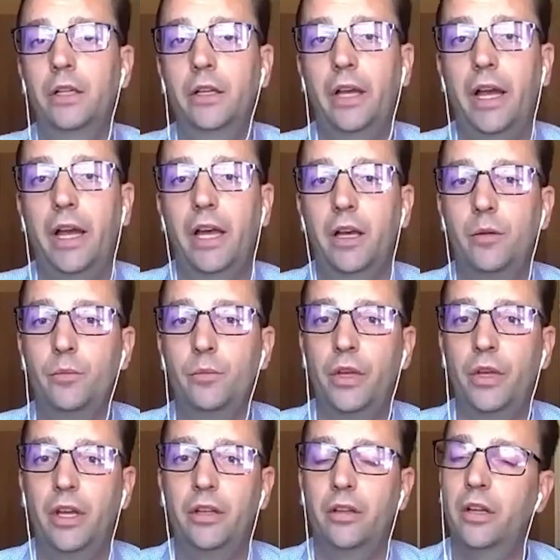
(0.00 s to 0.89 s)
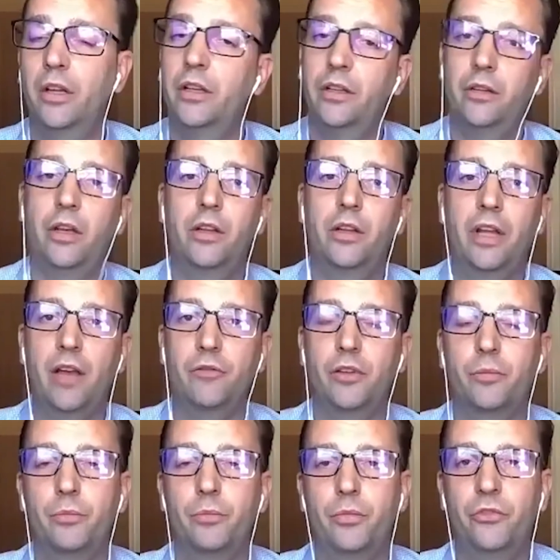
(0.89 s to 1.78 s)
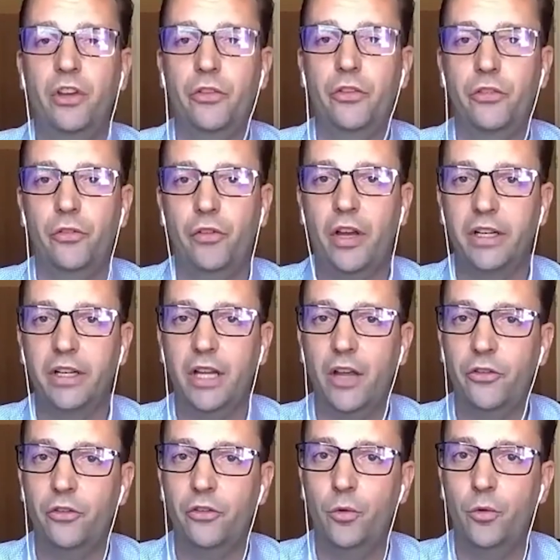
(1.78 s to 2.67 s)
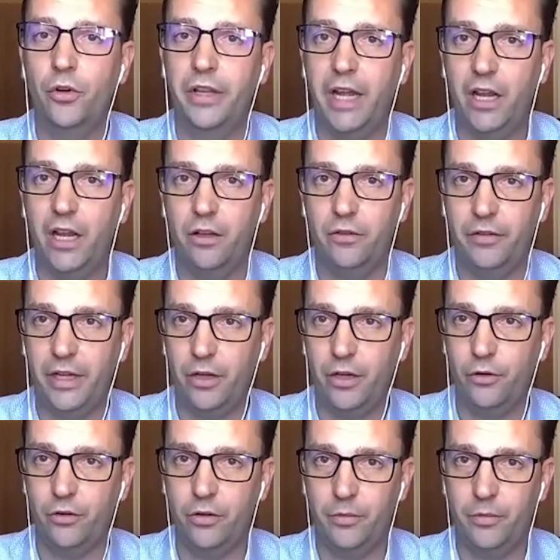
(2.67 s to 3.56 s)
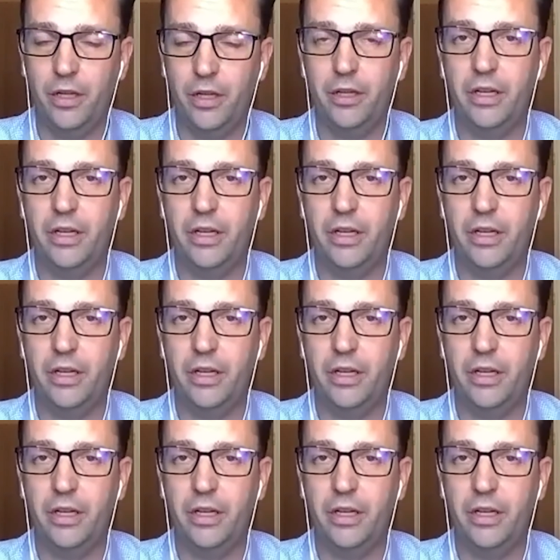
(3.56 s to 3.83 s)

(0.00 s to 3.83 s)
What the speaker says: and have a justified customer at the end of it, or at